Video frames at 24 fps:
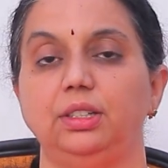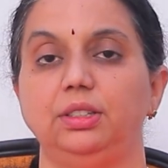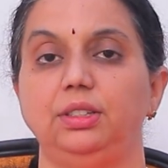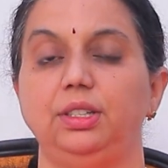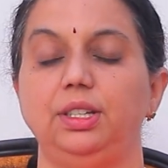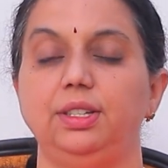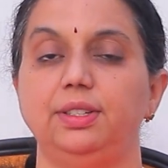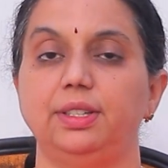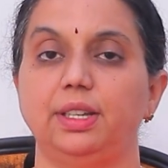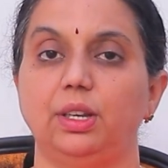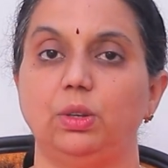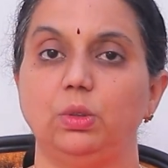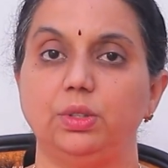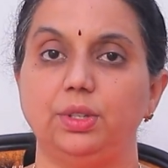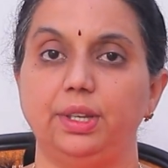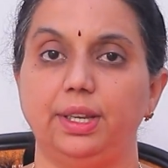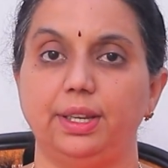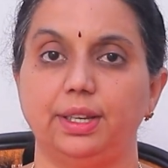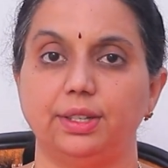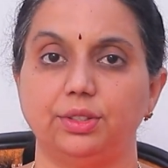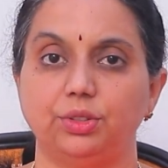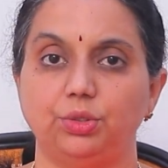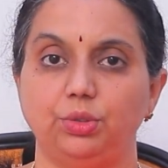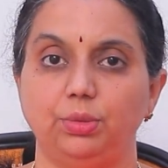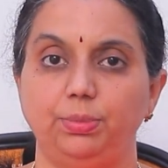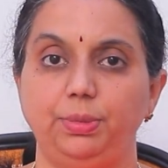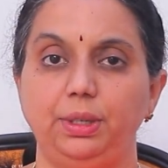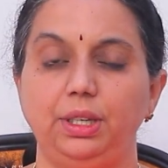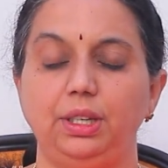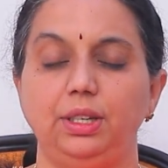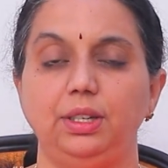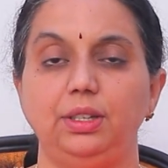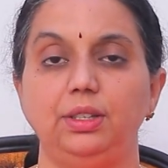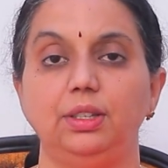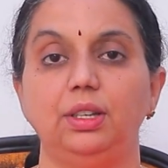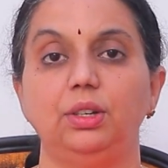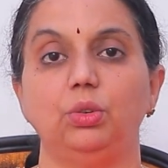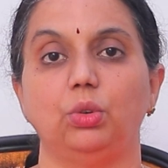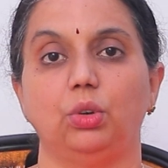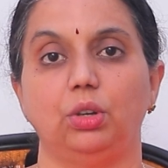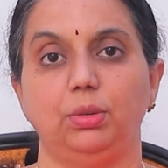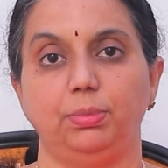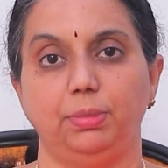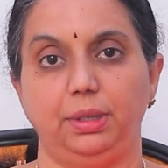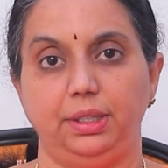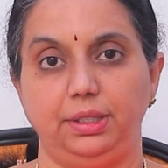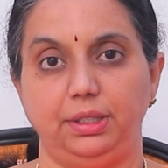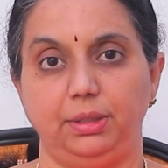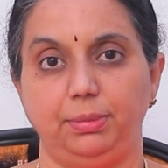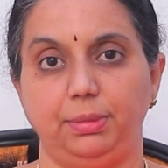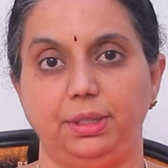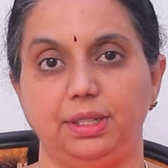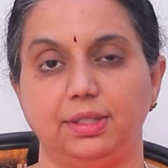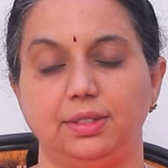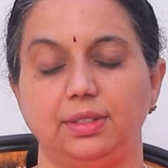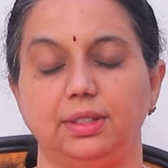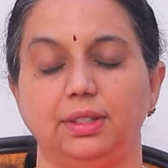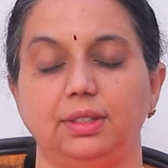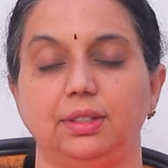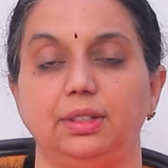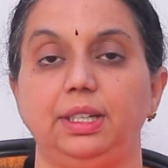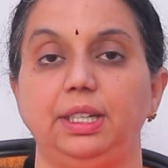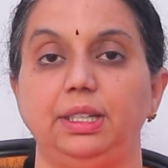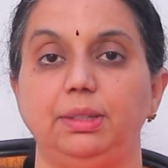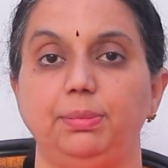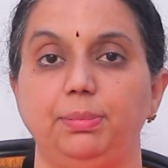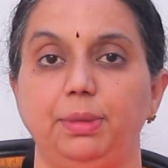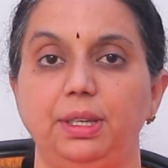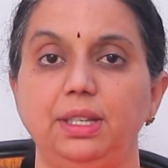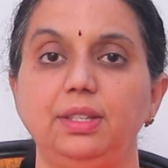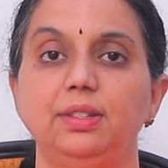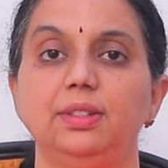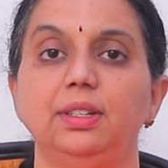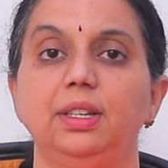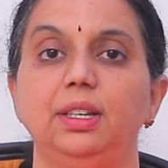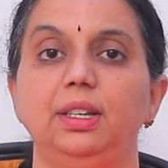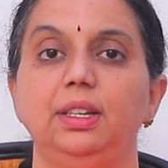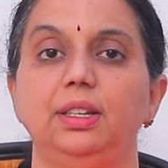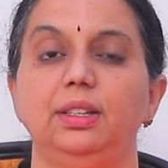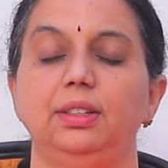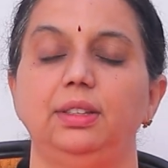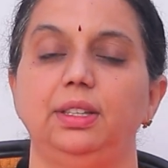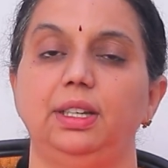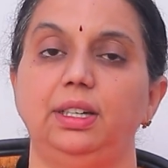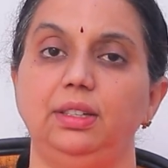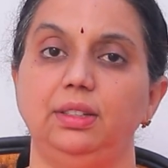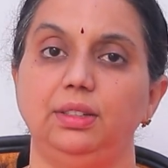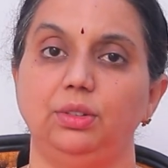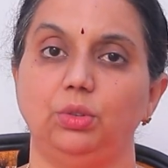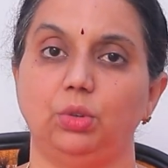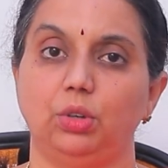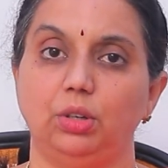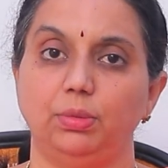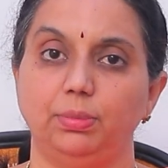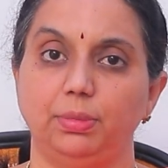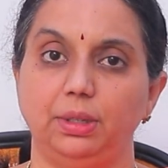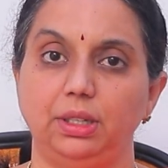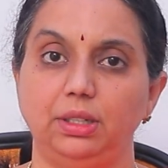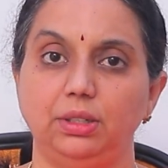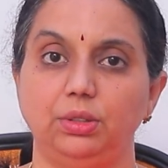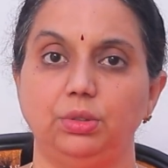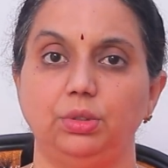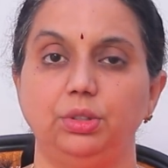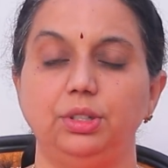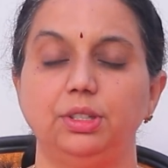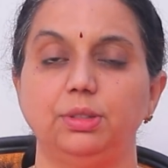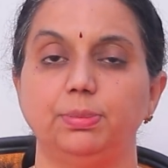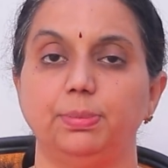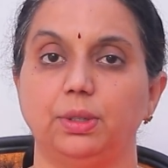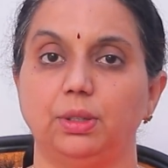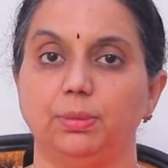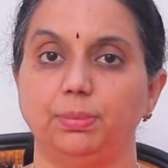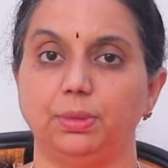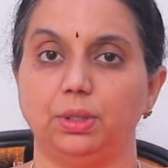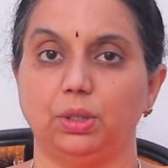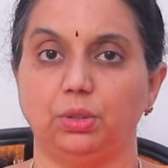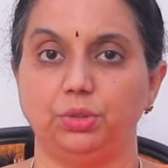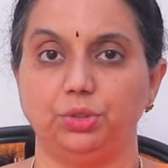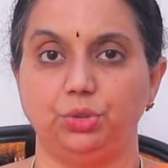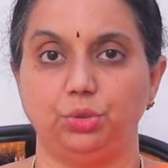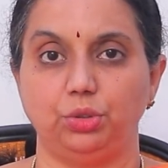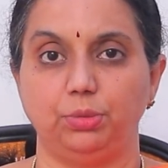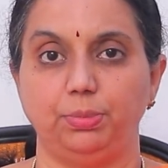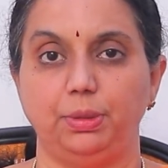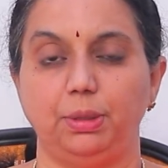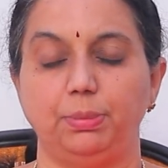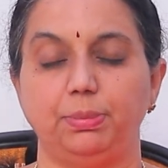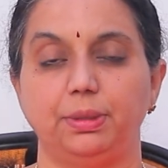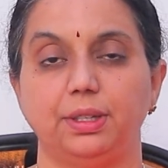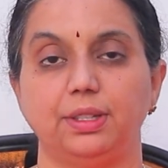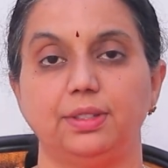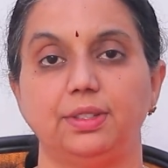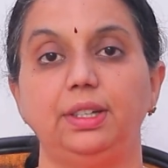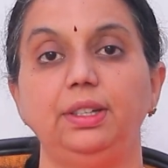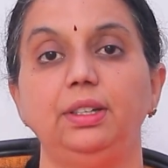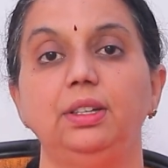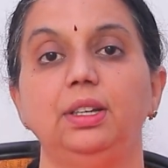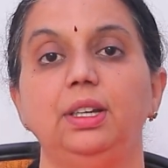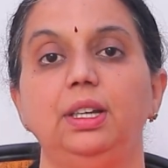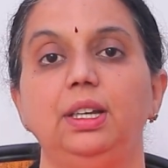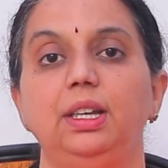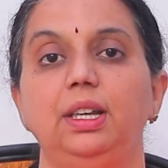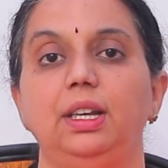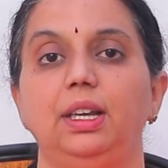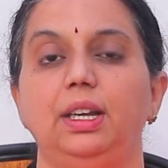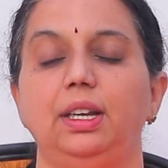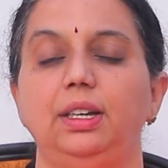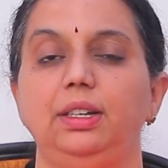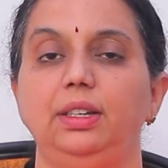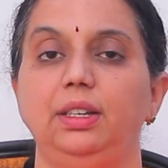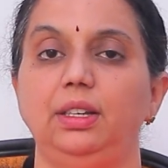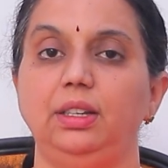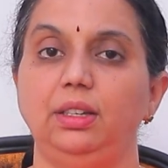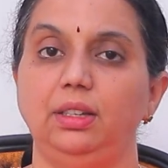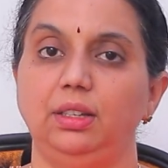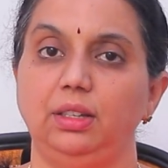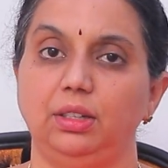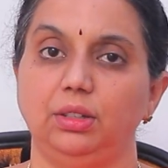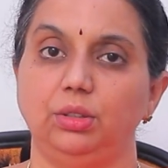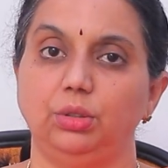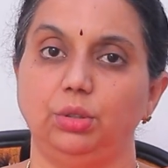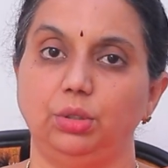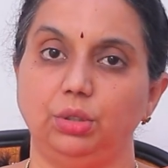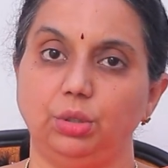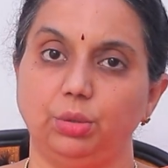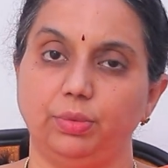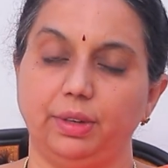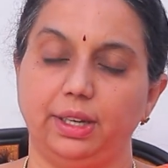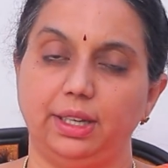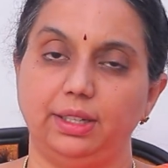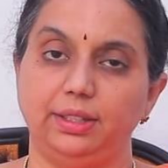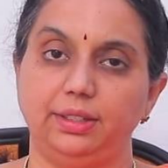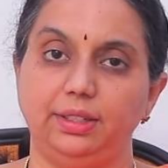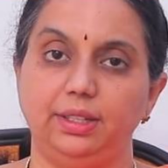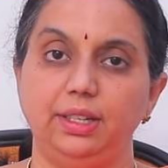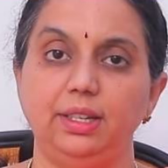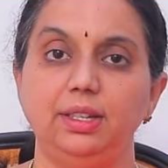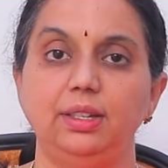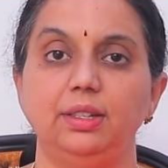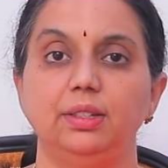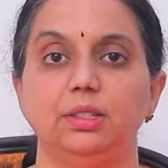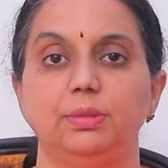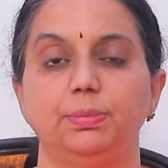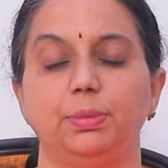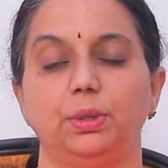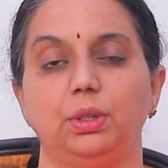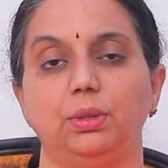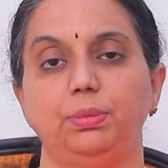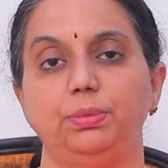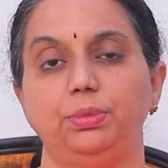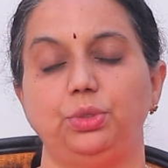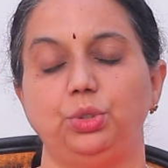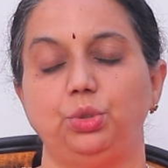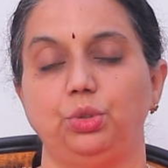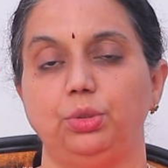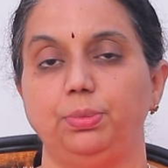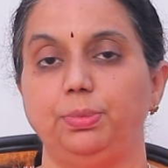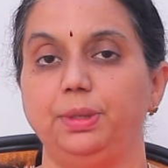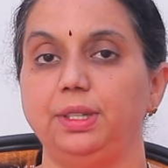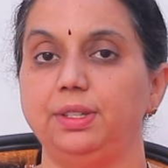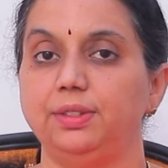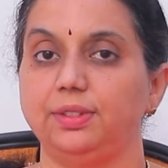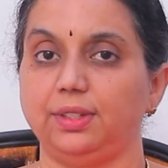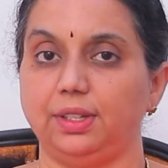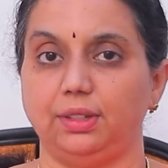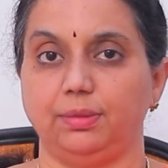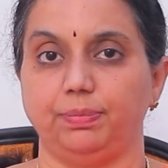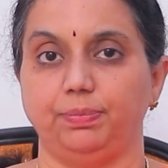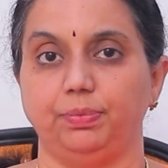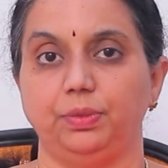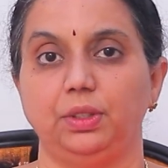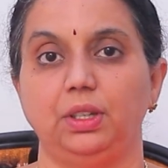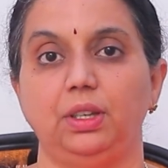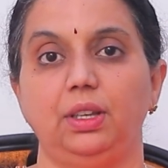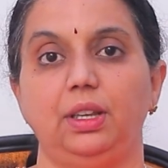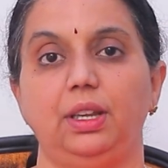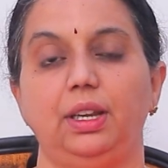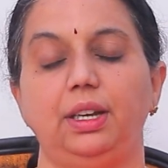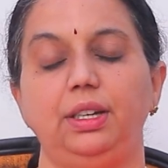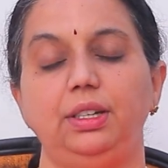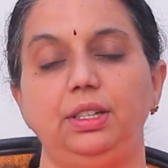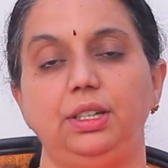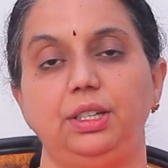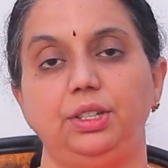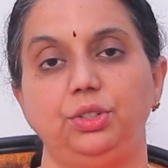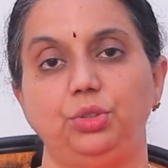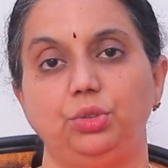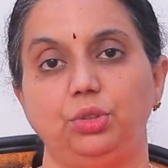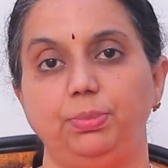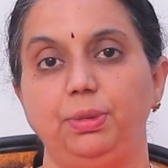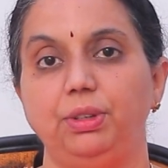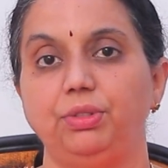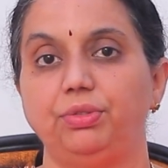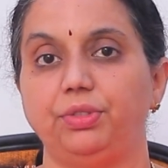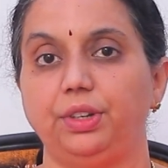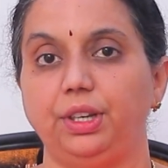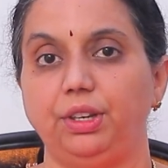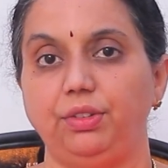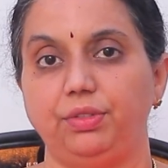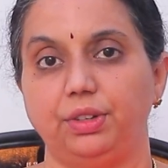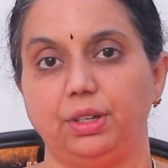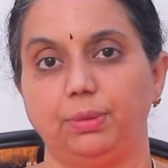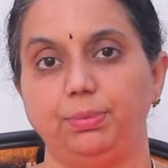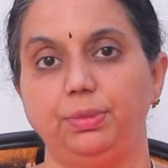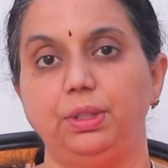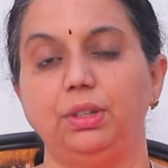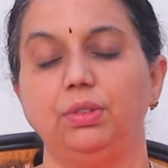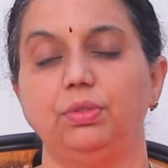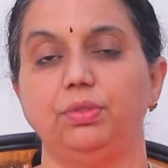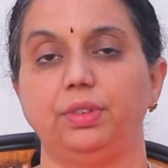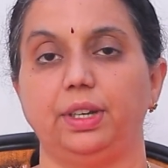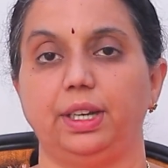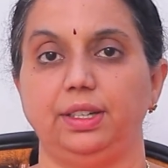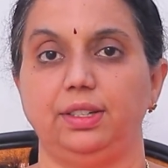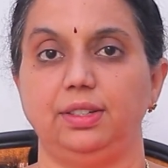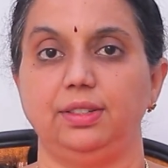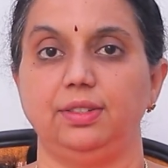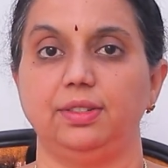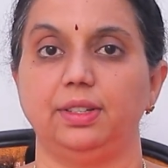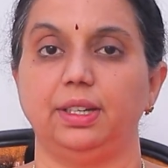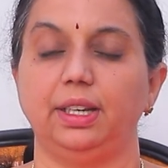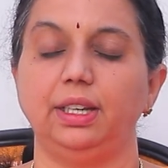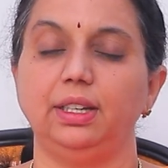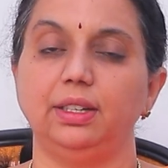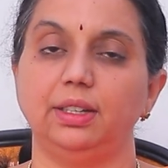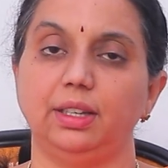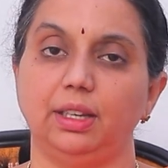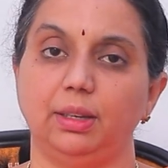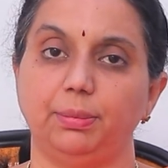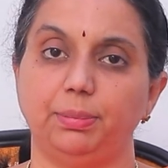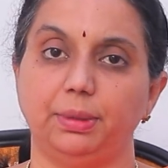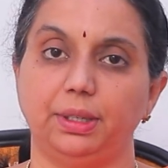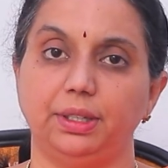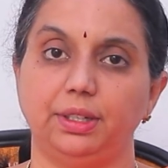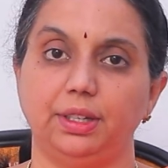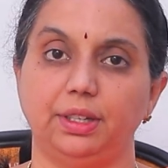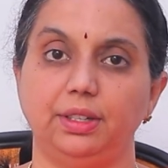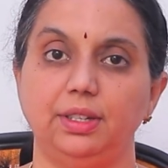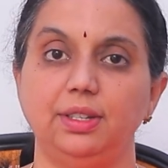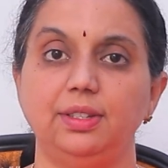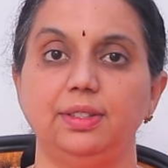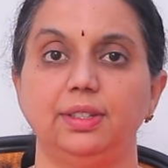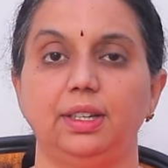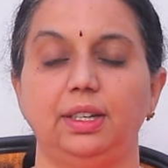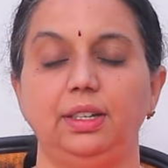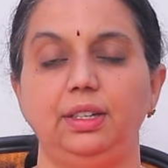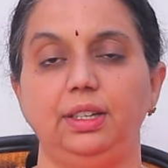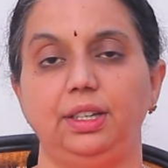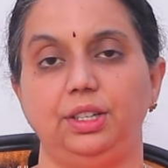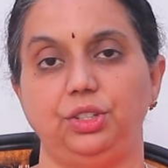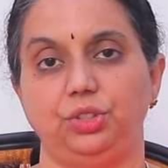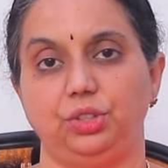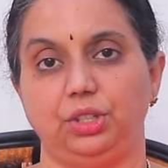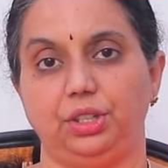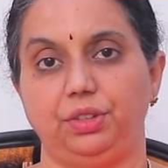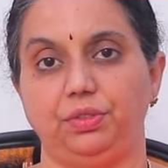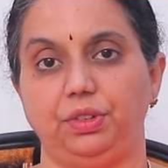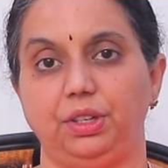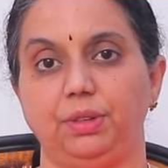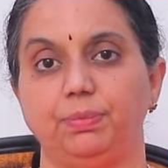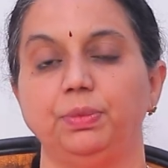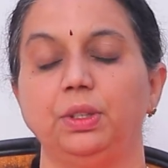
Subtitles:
This also has to be in the normal limits. It means that normal good sperm count should be present and a good quality sperm should be seen, and it should be free from the virus like hepatitis and HIV.